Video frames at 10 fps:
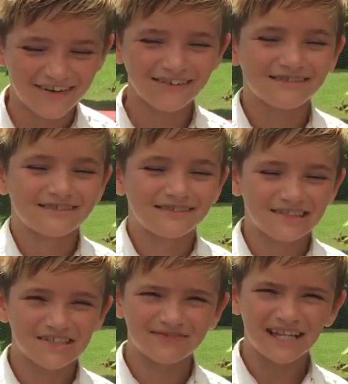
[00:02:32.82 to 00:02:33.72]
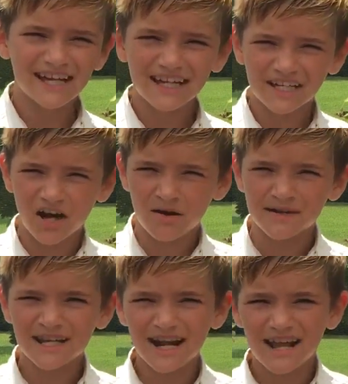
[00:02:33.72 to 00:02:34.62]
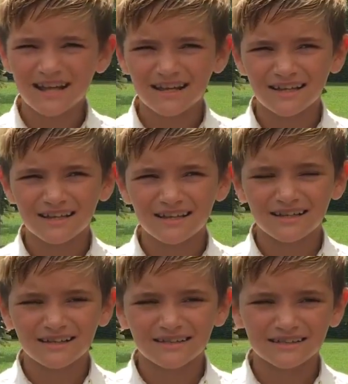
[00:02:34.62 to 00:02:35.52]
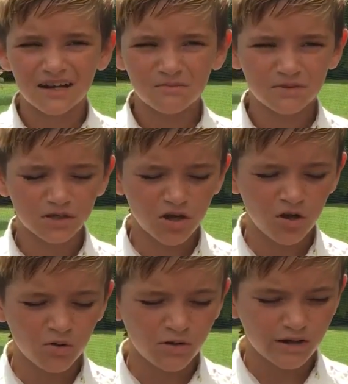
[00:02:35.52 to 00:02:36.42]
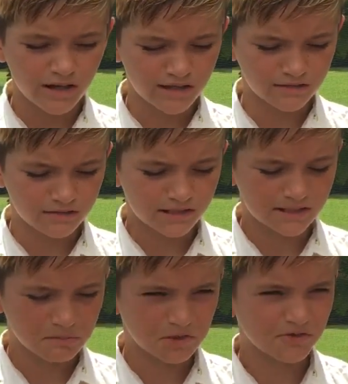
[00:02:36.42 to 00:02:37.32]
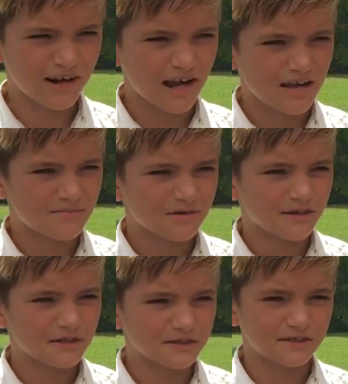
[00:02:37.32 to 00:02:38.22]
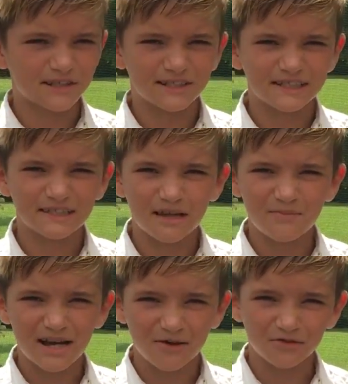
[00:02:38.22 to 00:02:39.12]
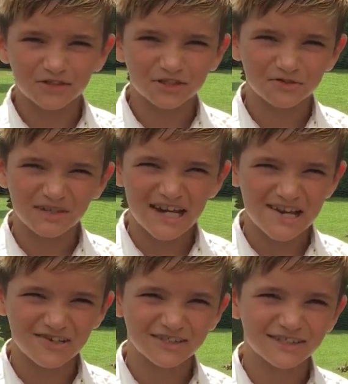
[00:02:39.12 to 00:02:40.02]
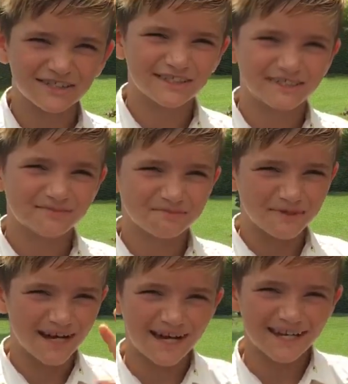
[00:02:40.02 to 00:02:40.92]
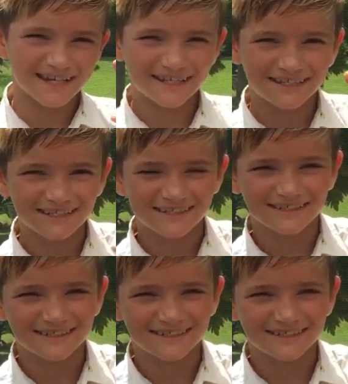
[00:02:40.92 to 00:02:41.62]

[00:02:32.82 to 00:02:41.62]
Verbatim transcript: Well, leave a like, comment down below, and subscribe. I said that backwards, who cares? Bye.